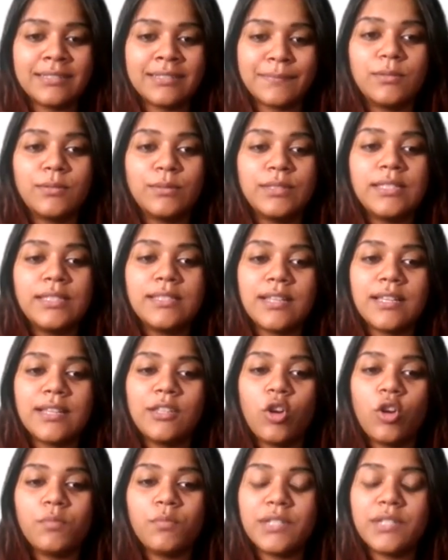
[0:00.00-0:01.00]
So these are
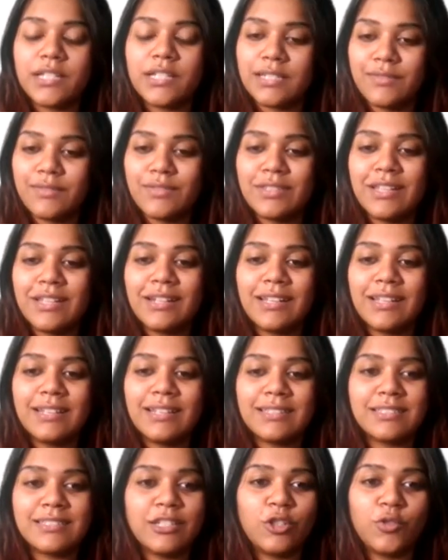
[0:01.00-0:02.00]
the objectives that are
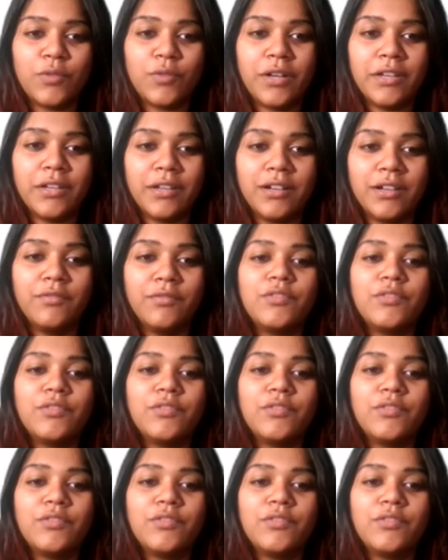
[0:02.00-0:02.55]
listed over here.